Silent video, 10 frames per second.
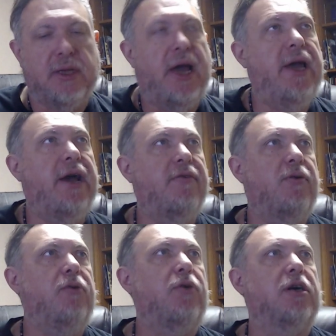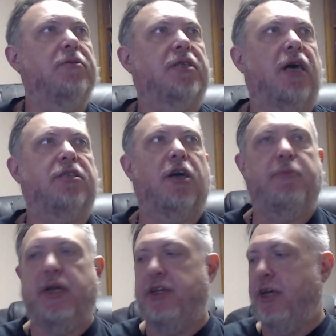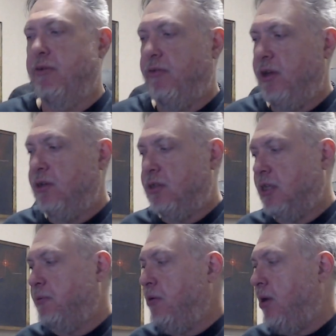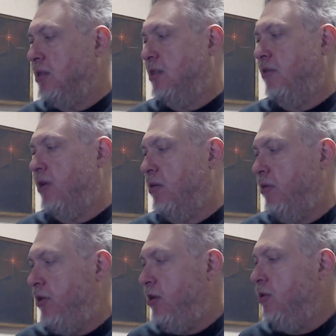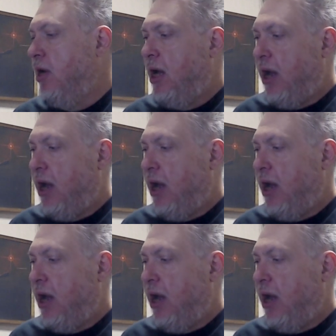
Hey everyone, welcome to Scott's RPG Reviews. It's been a while since I've done a review.